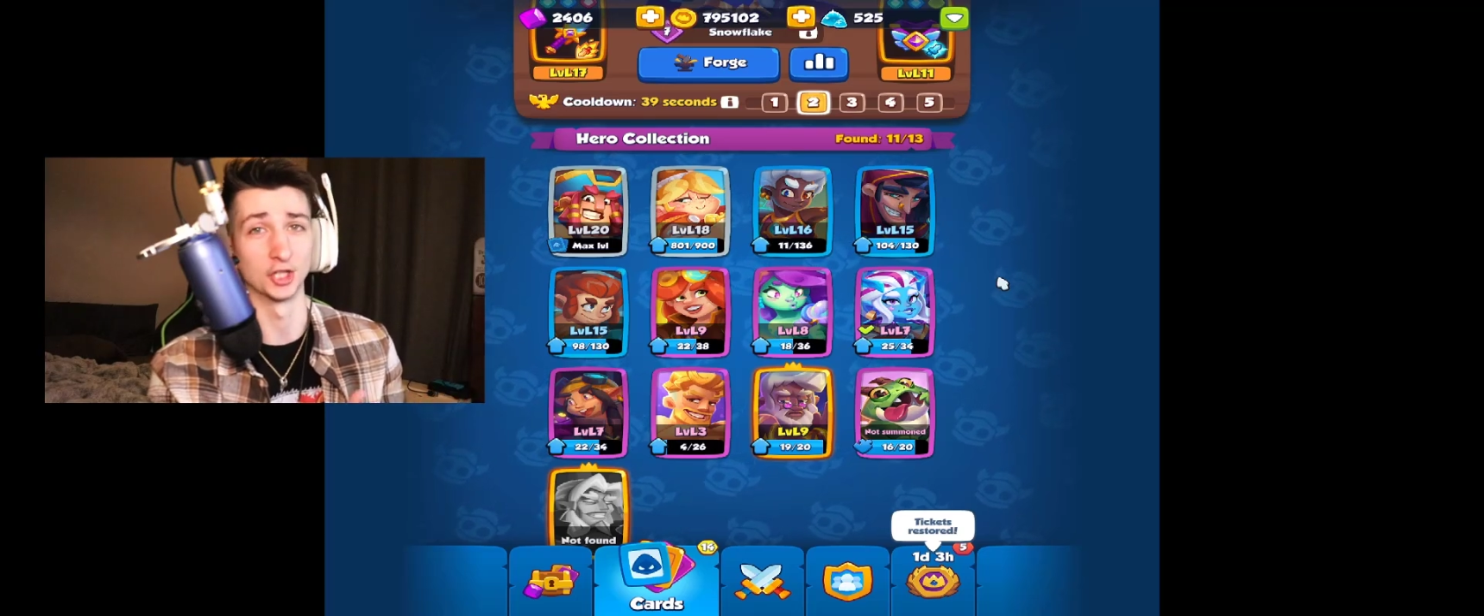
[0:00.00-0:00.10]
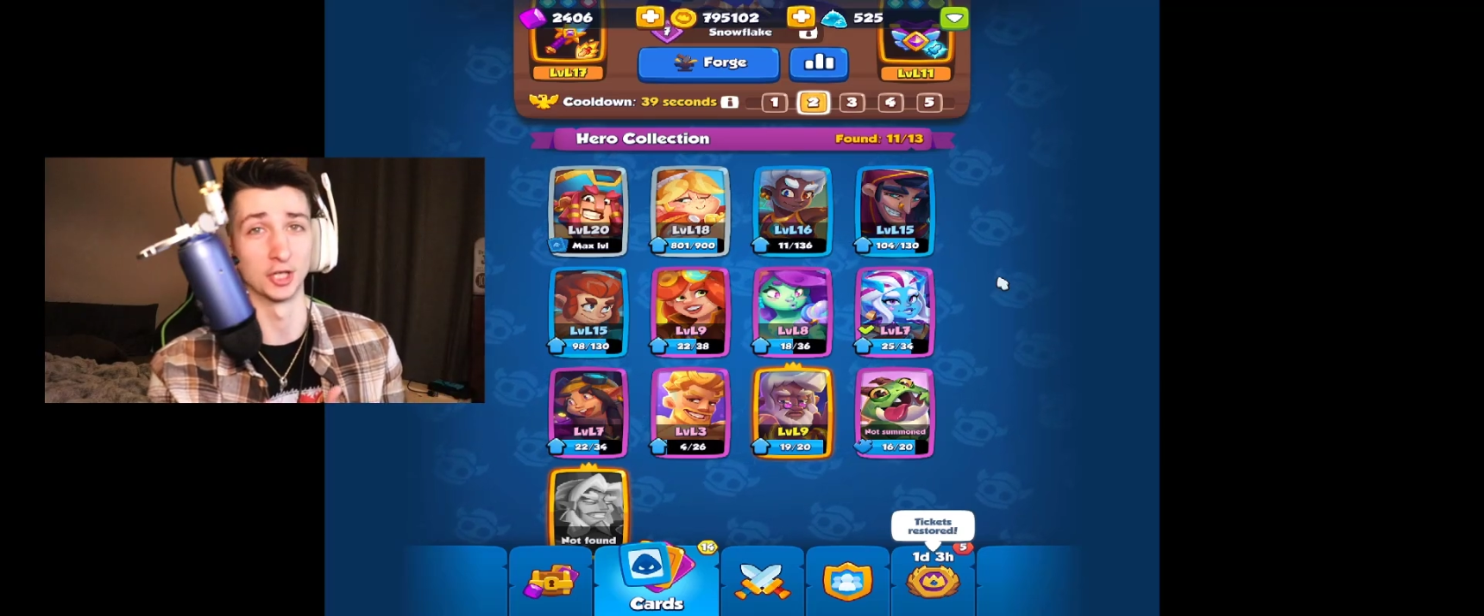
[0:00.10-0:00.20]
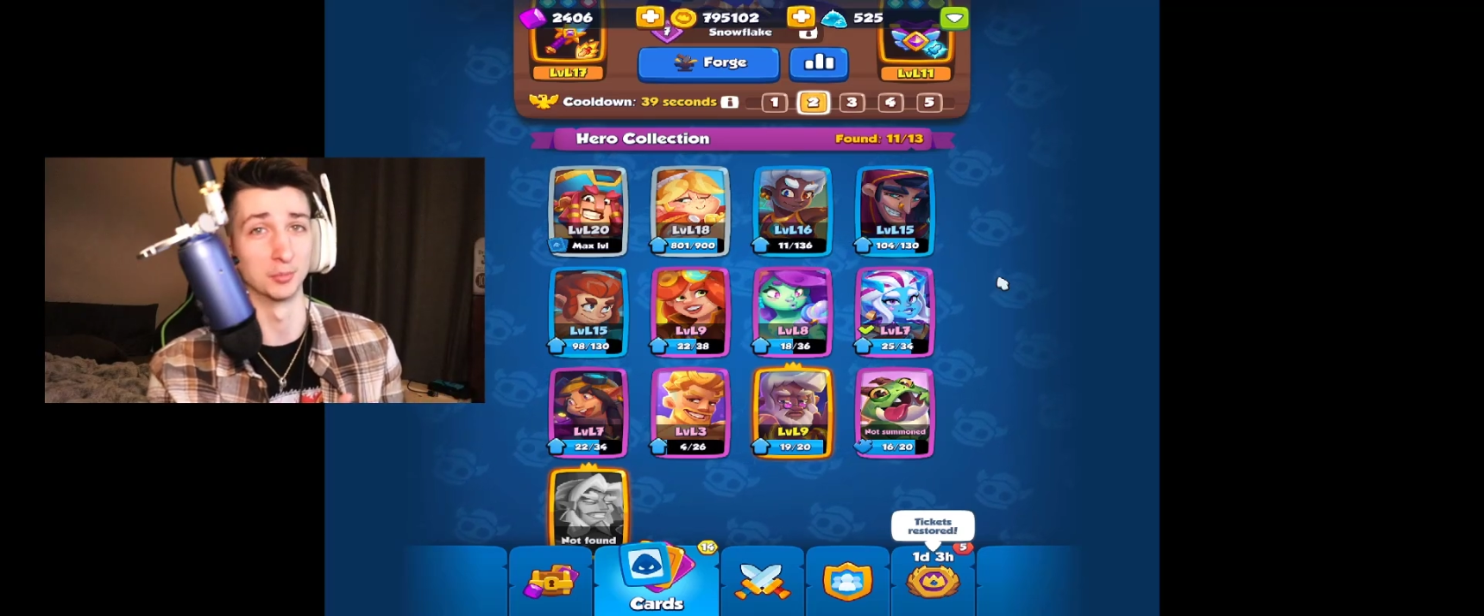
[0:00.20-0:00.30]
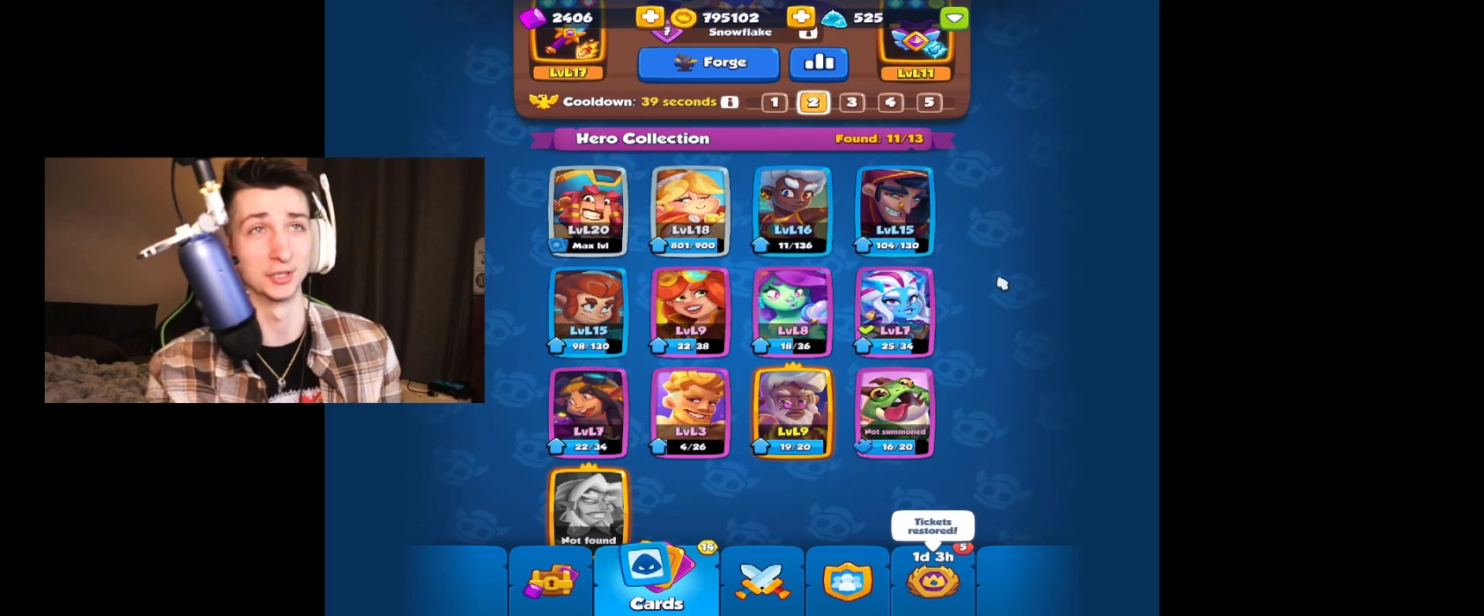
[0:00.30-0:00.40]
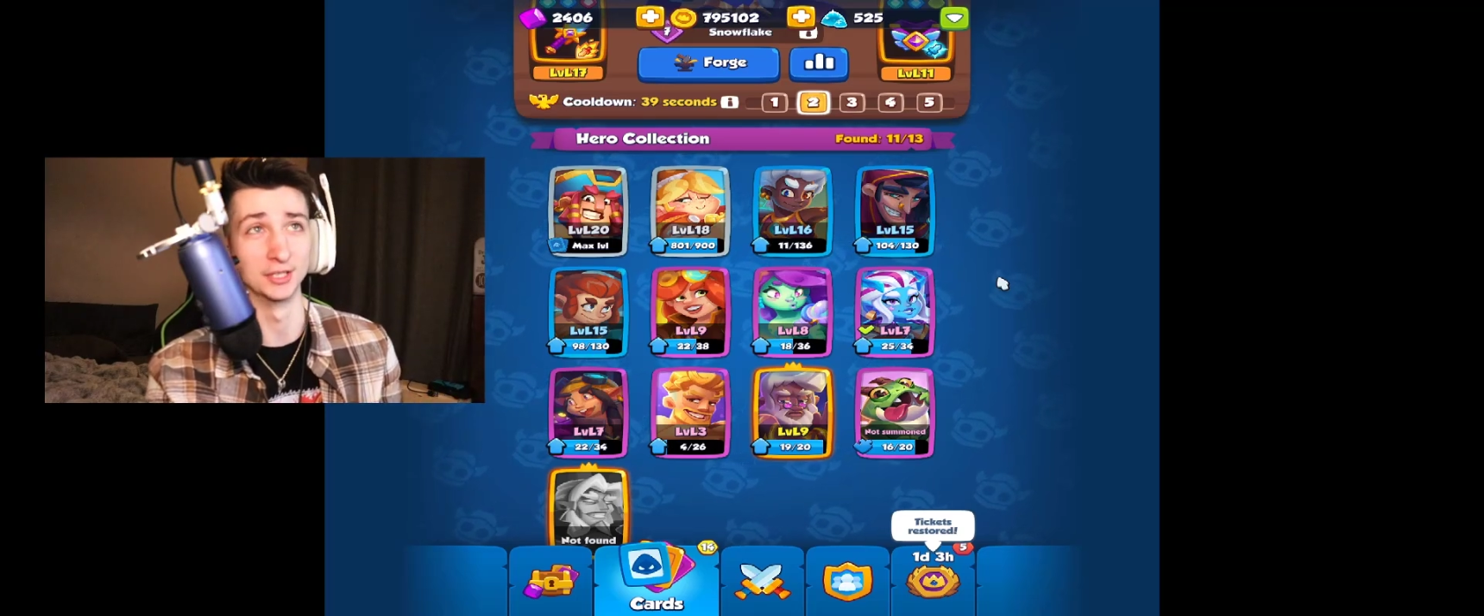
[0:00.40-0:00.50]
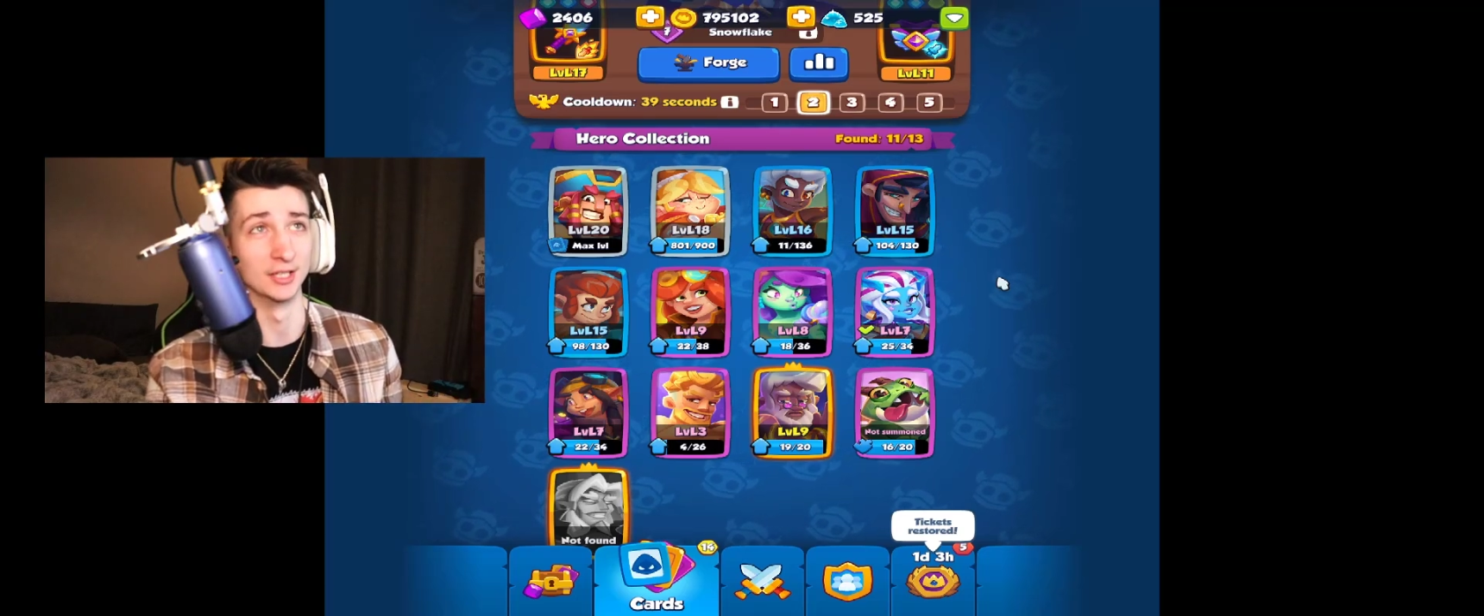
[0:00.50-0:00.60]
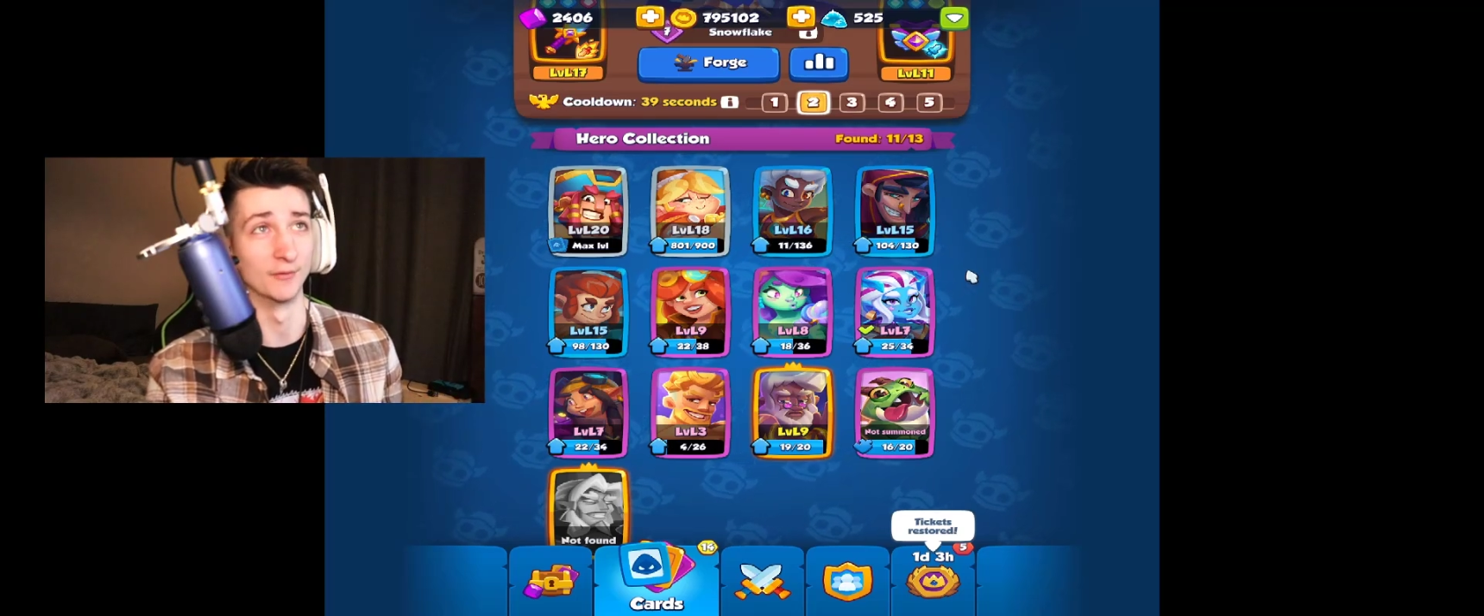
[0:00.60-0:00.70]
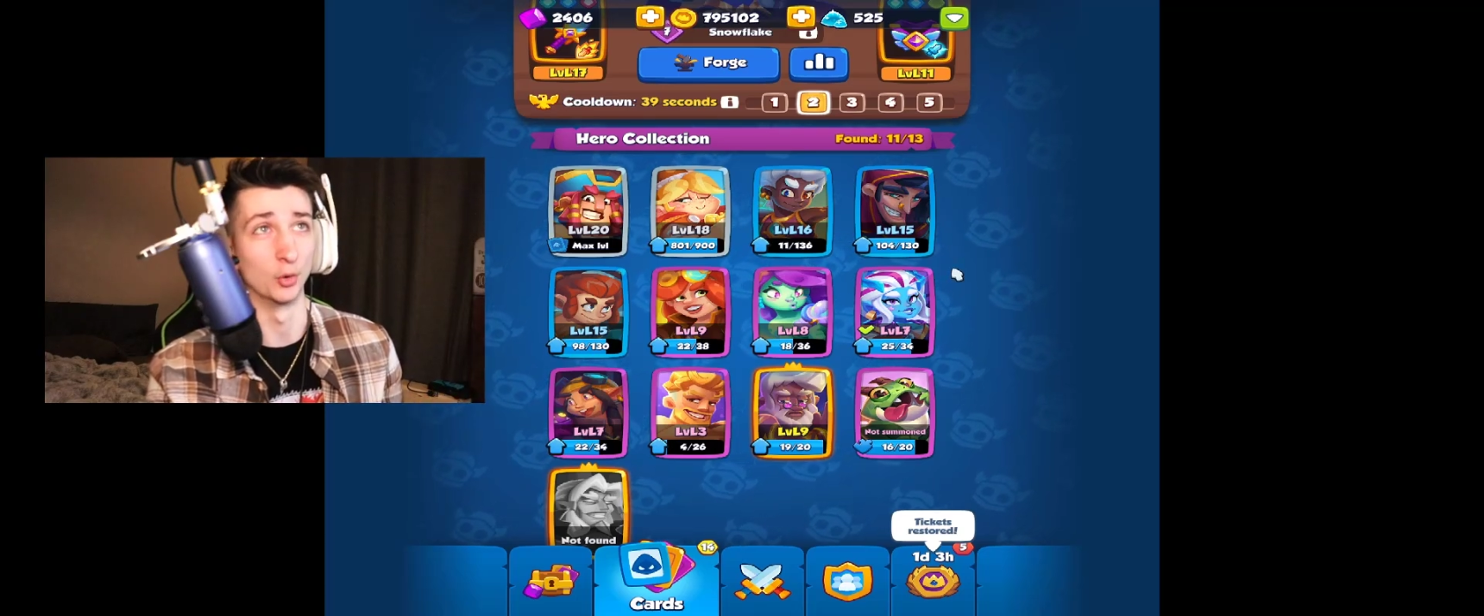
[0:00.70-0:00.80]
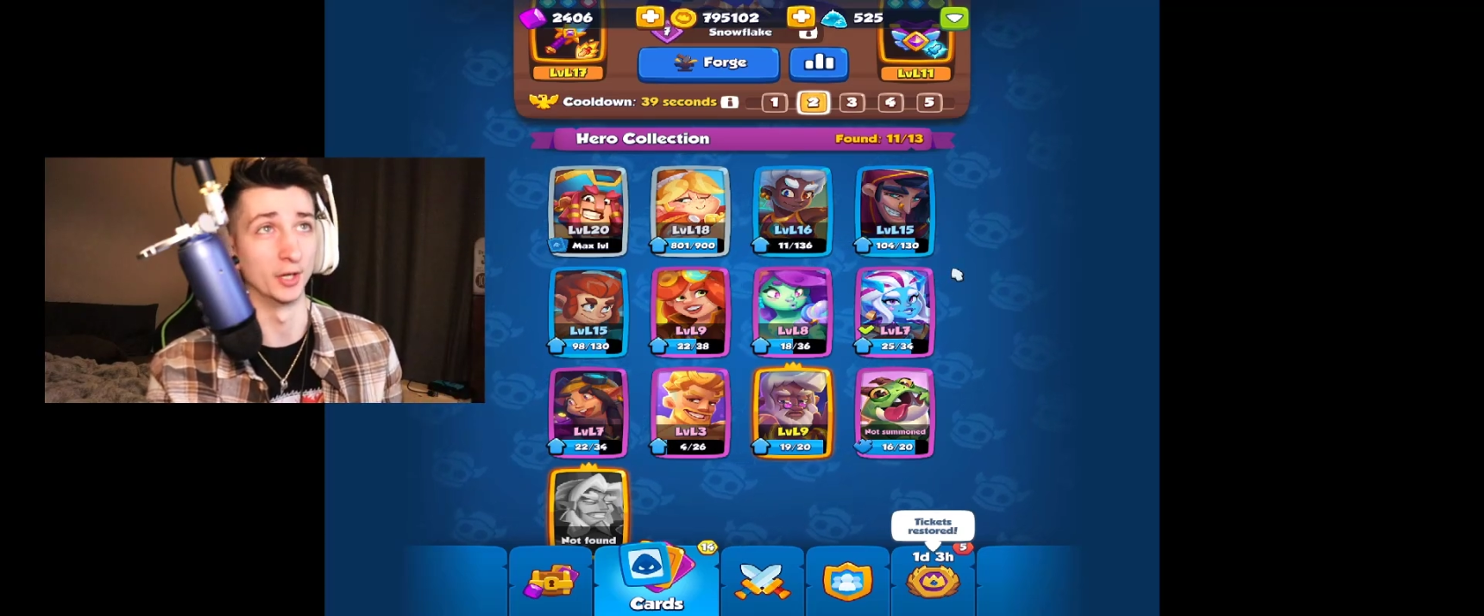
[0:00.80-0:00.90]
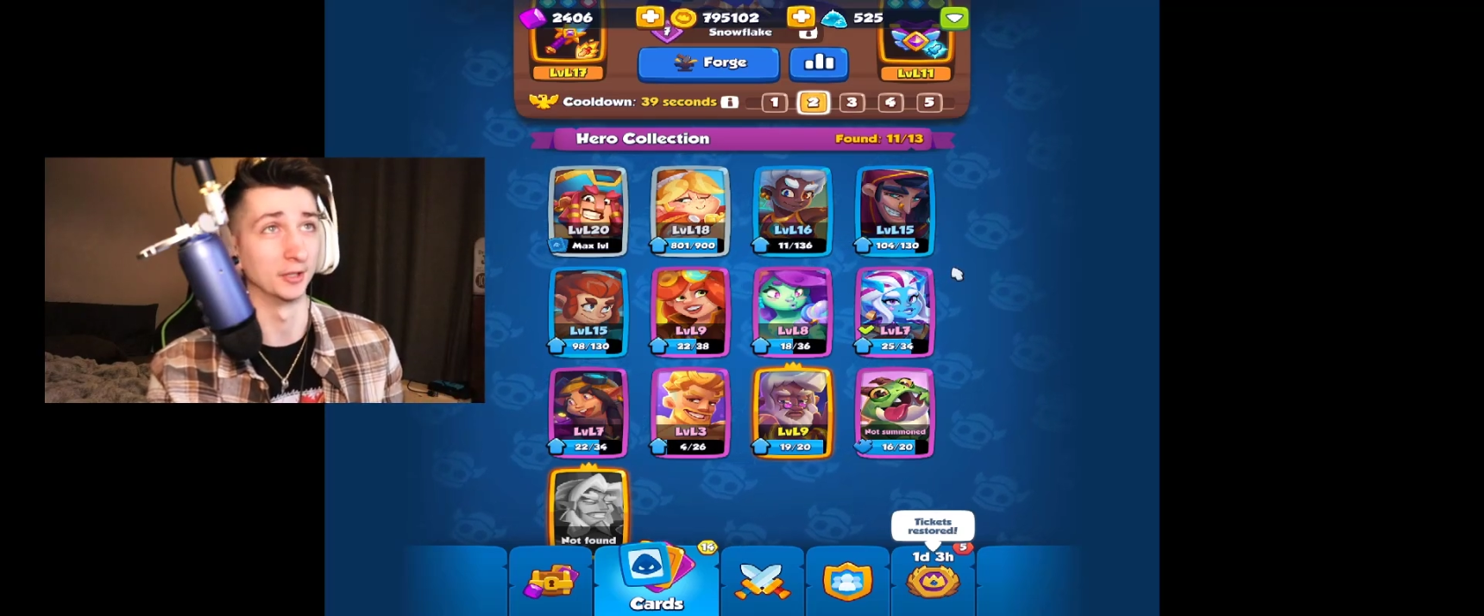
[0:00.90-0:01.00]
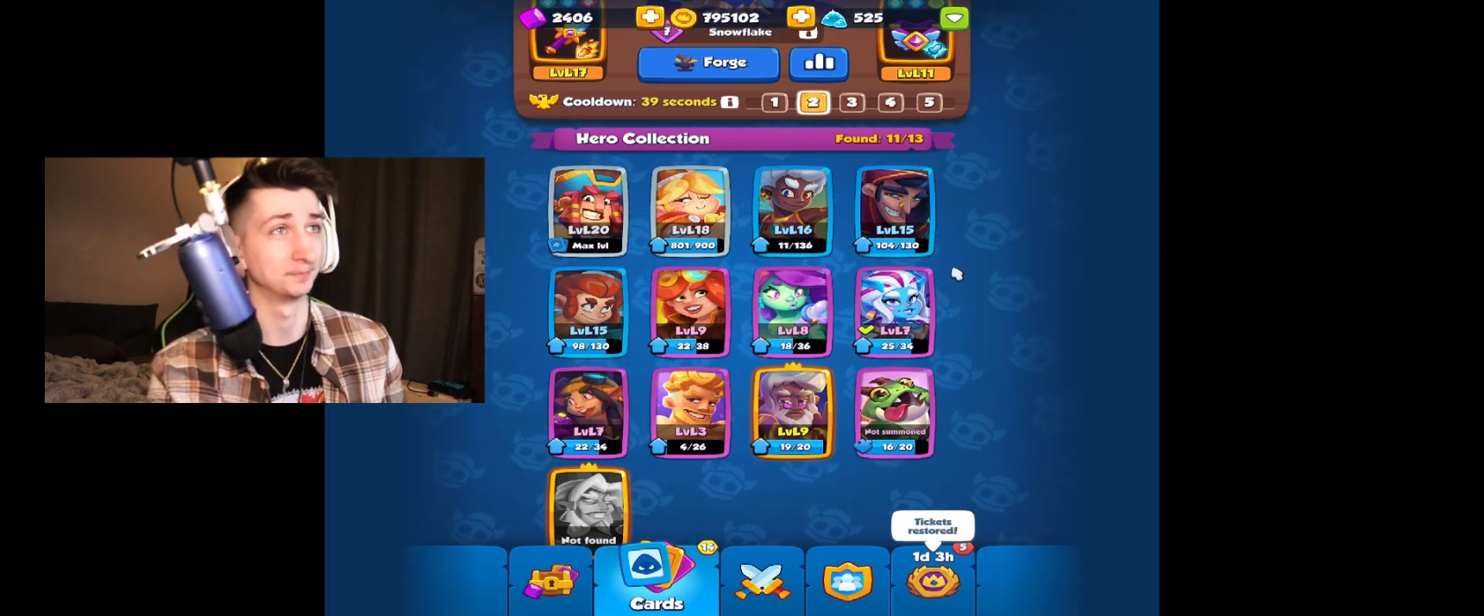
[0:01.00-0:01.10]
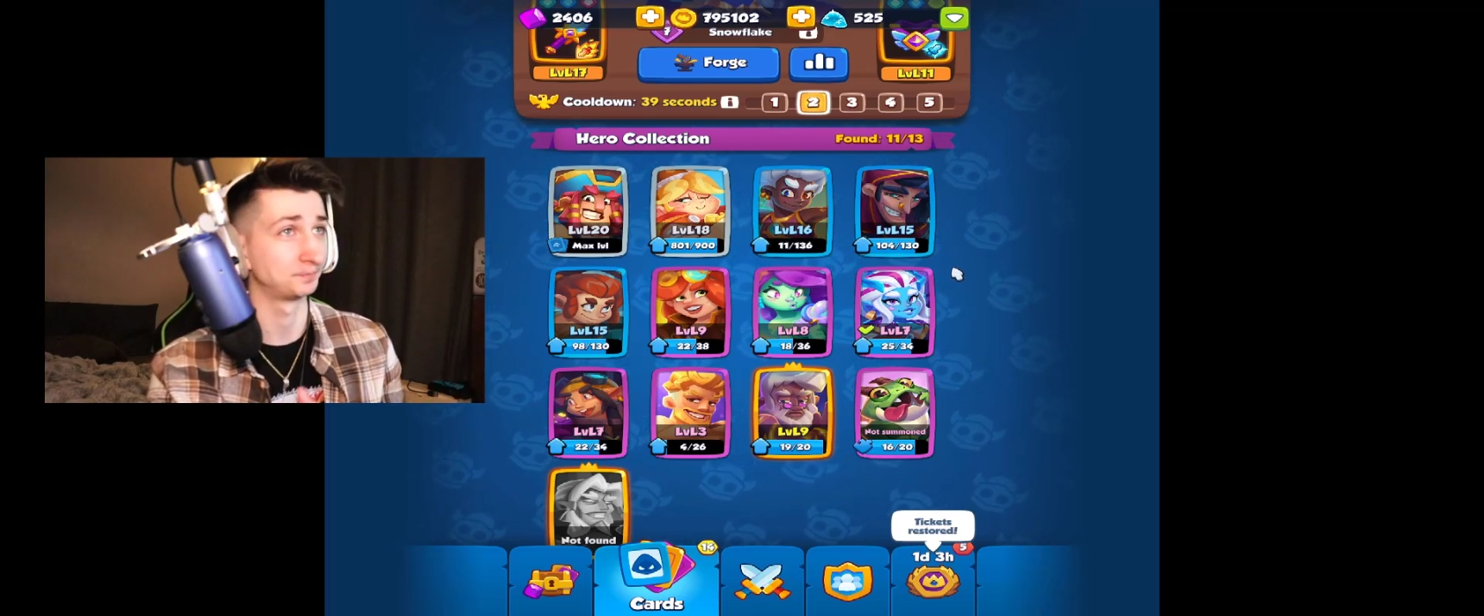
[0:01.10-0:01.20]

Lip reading: completely avoid.